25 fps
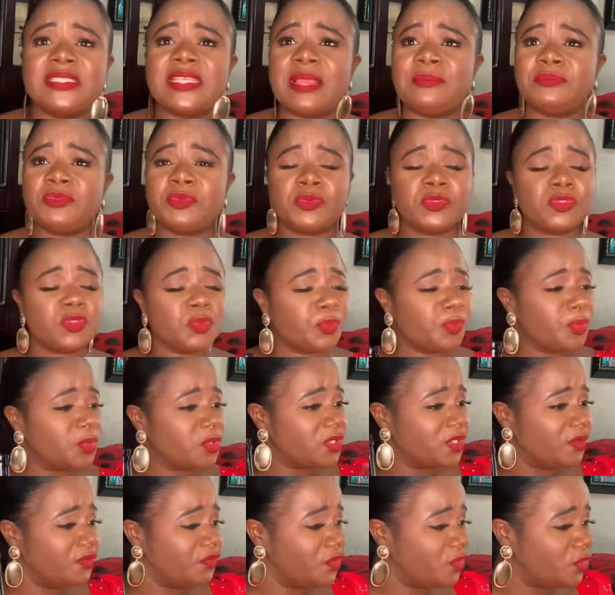I'm supposed to post
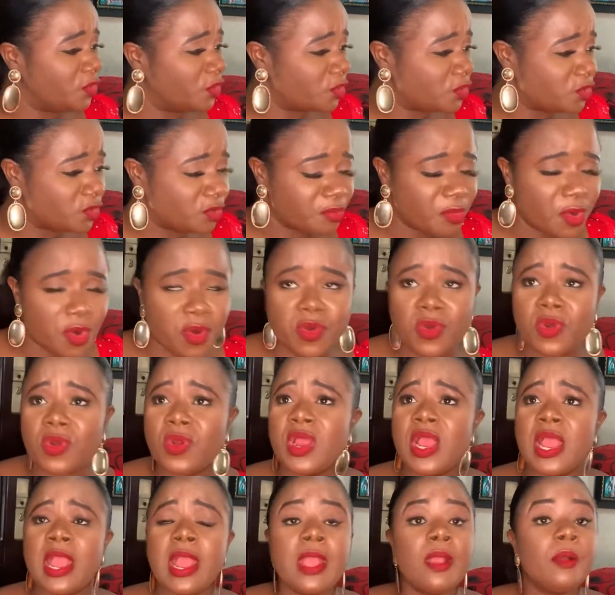a video tomorrow.
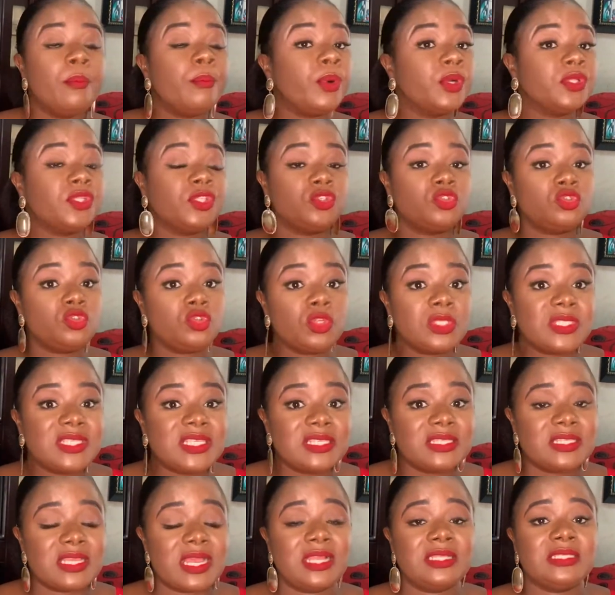But the truth
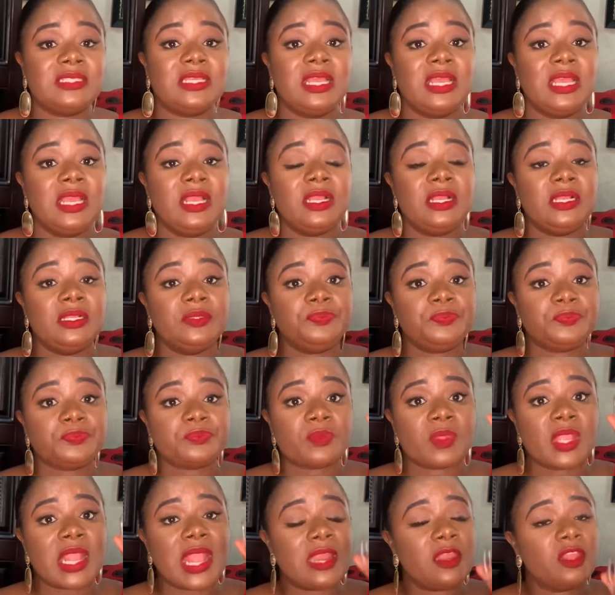is that
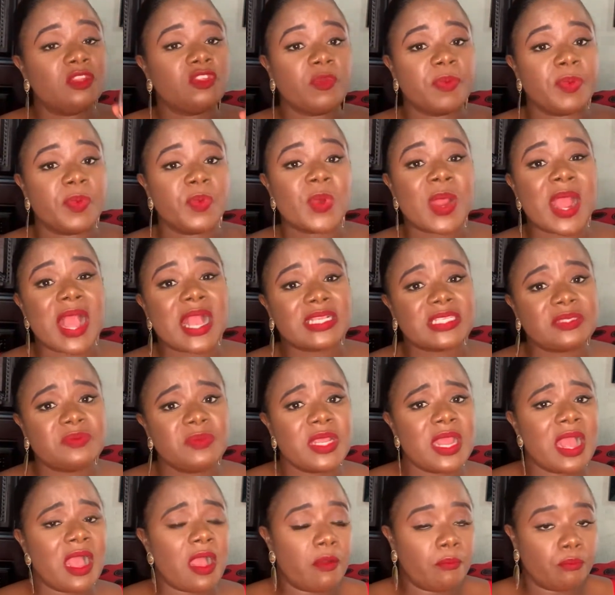a lot of people ask me
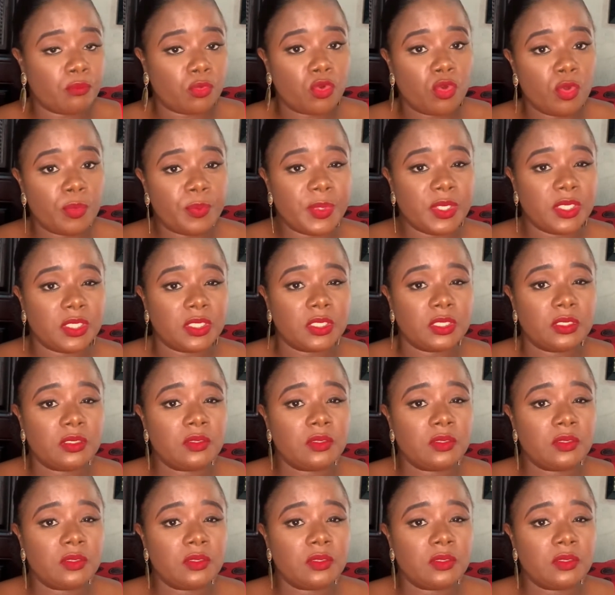how I'm coping.